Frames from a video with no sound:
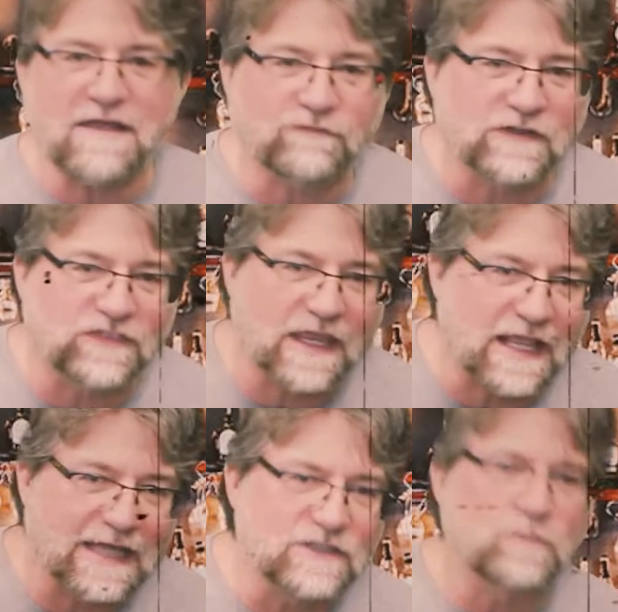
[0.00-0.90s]
everything
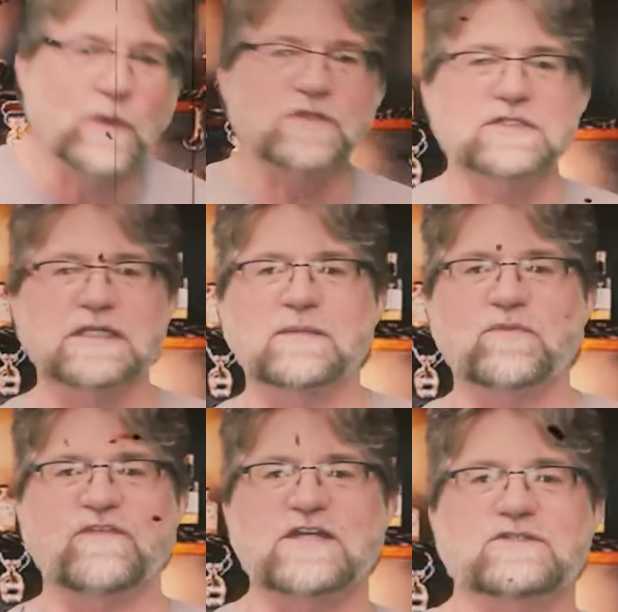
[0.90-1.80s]
I do personally and
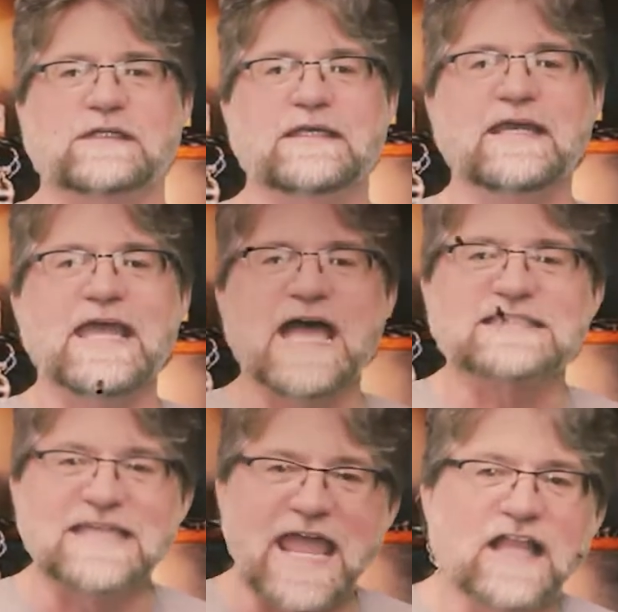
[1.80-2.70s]
professionally
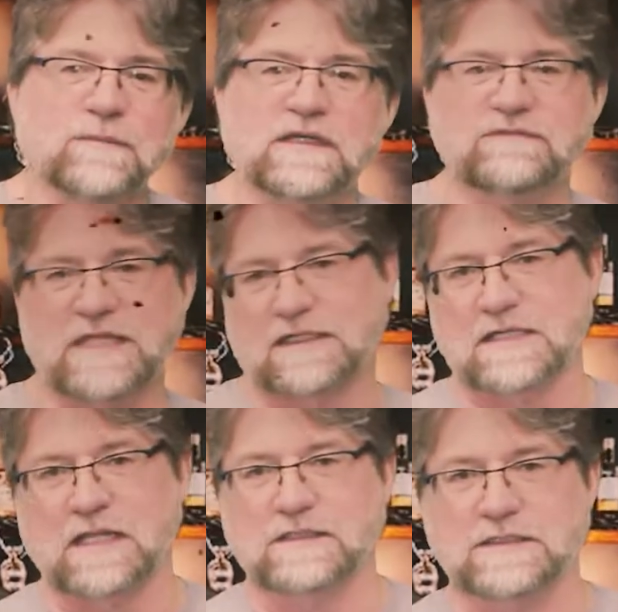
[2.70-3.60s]
has an element of
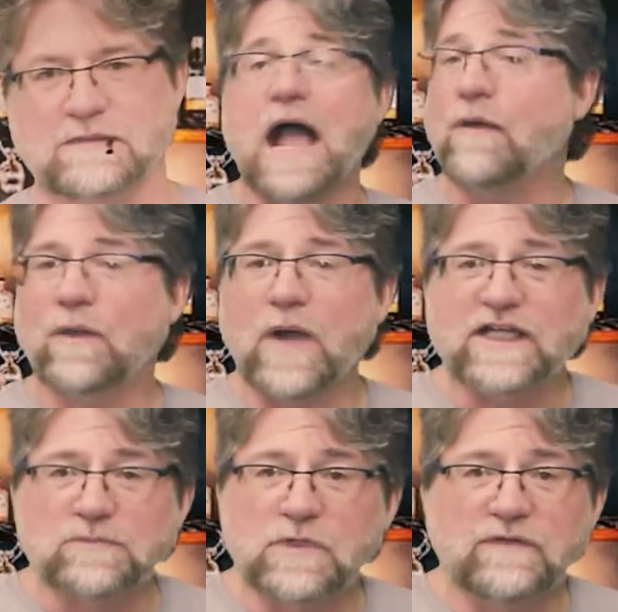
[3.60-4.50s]
technology. How I
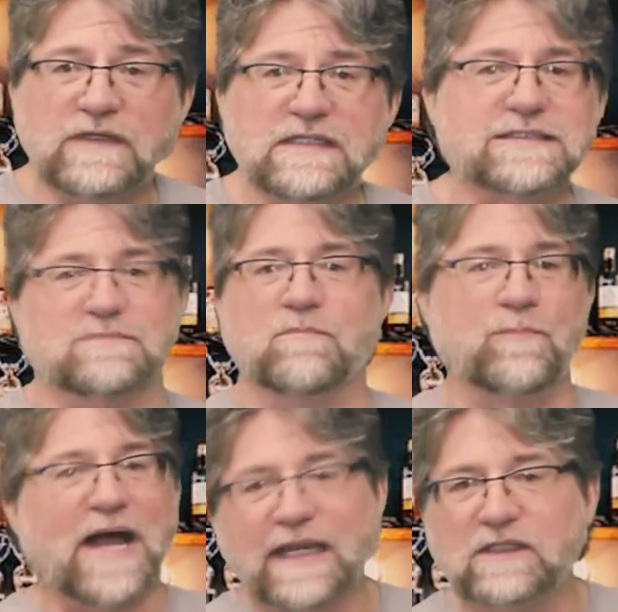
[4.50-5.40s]
watch movies
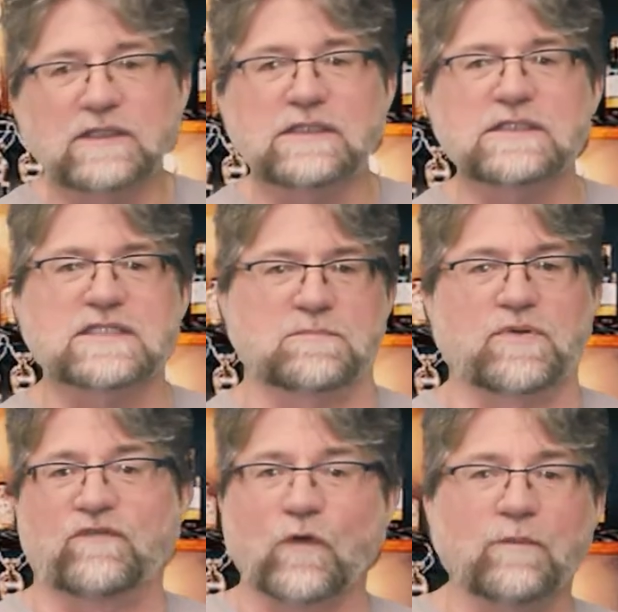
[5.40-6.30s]
and buy goods and
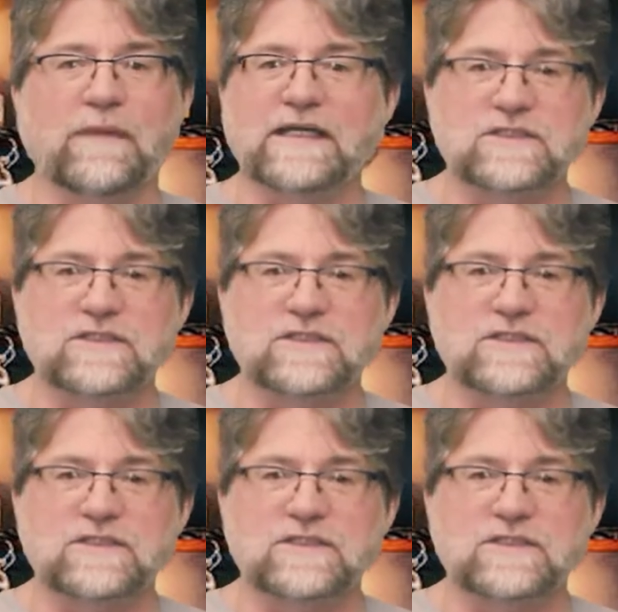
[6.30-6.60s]
perform my